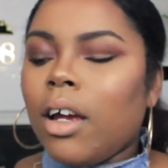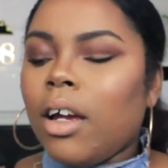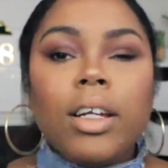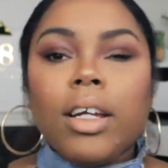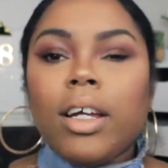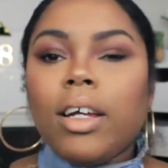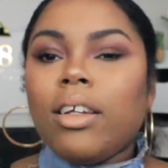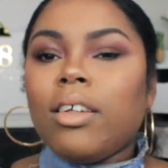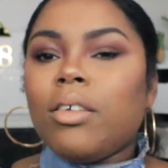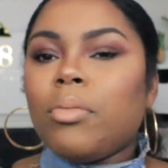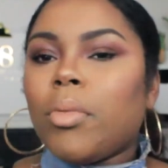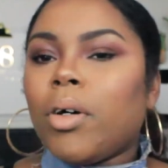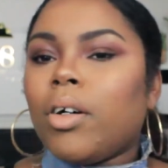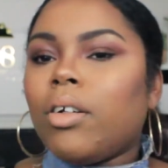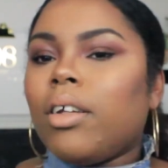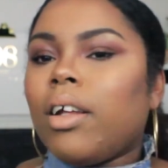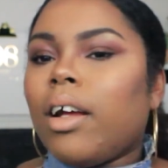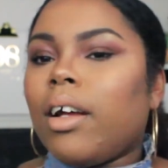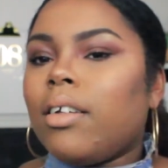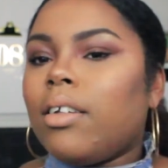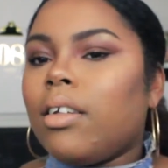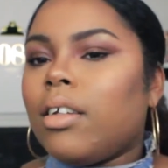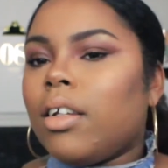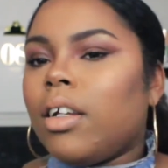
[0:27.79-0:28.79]
These
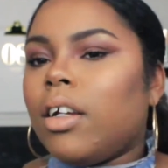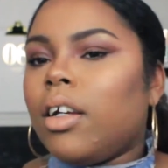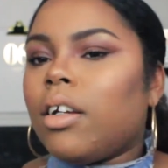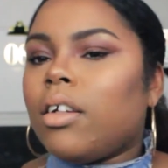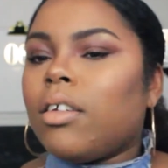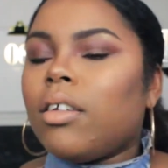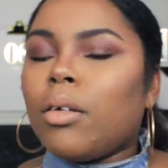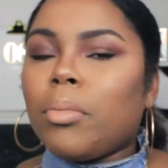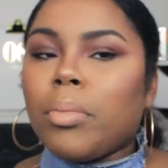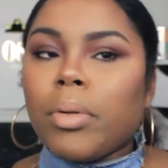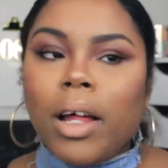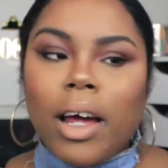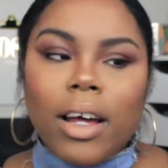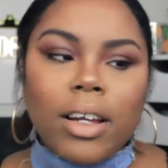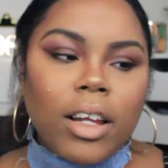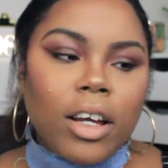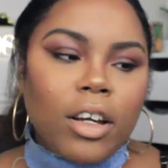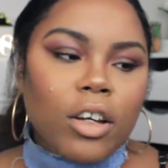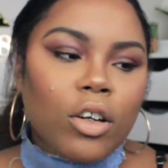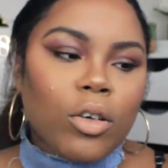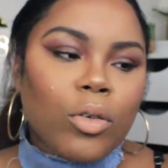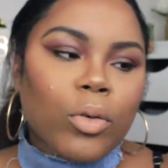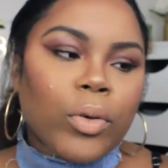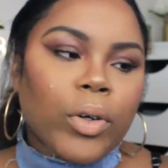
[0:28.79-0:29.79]
Multi Sticks apply
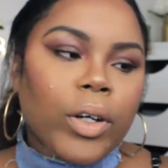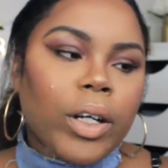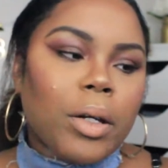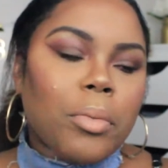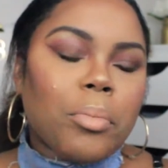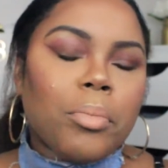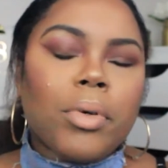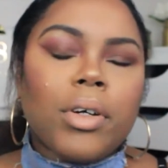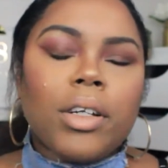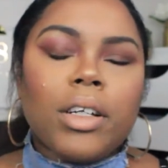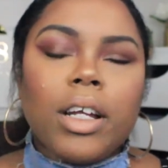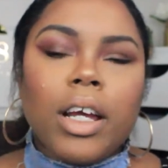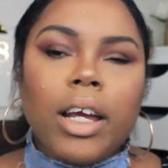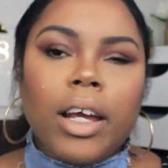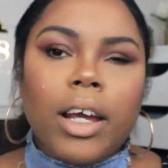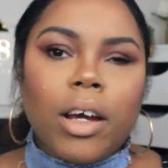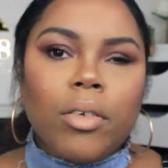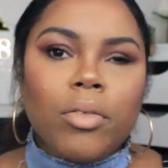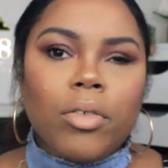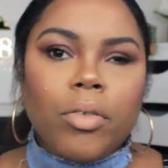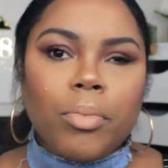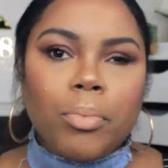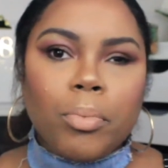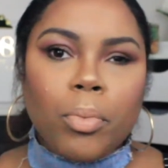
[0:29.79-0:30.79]
like a cream but they
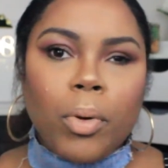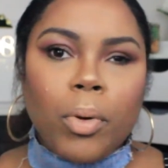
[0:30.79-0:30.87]
have a